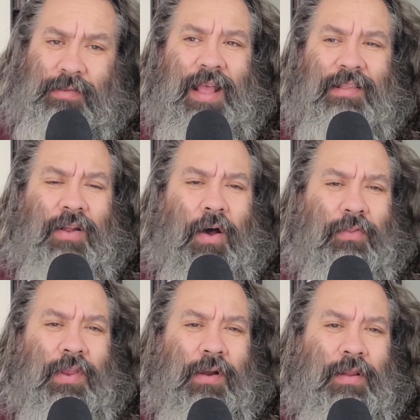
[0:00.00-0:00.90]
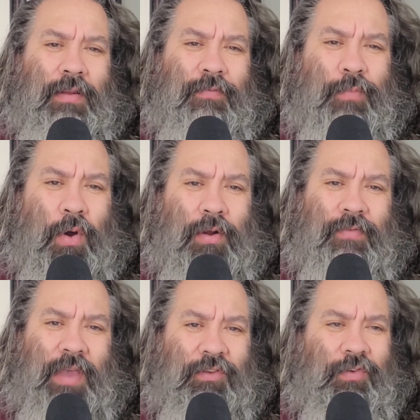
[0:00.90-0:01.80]
It's an alternative
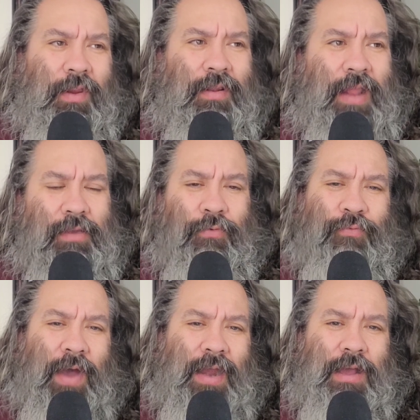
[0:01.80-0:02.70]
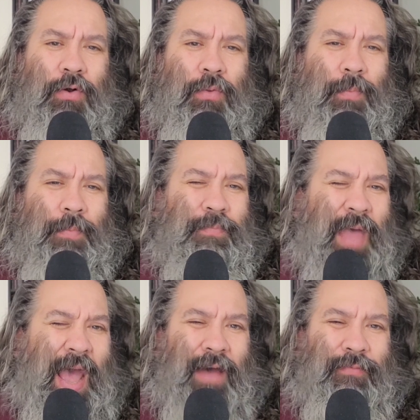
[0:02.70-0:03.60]
motivation that you find out
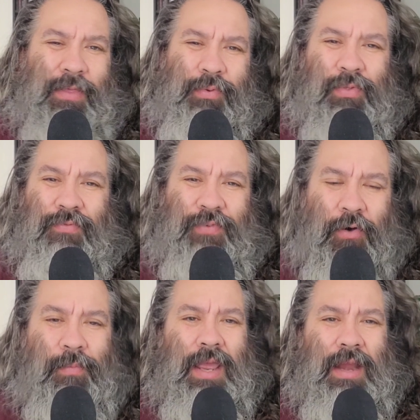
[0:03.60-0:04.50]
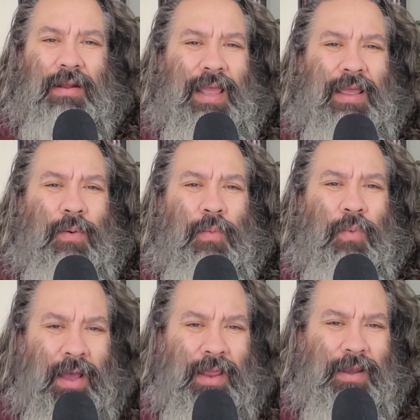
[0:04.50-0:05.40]
halfway through the film and you're like,
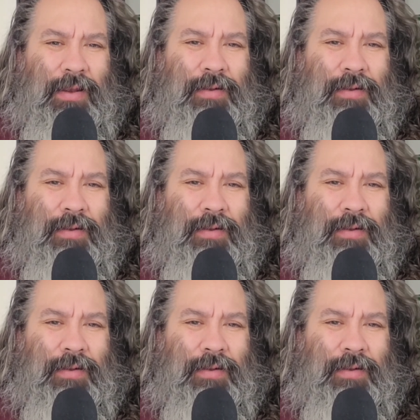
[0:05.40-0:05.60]
what?